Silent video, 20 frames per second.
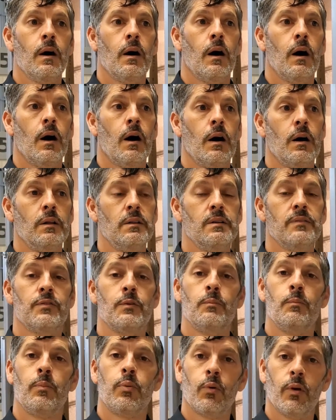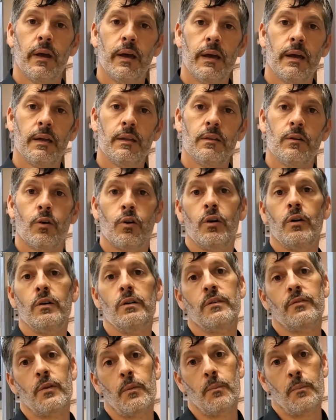a different brand or a
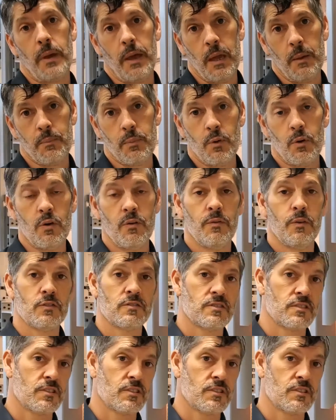different paper versus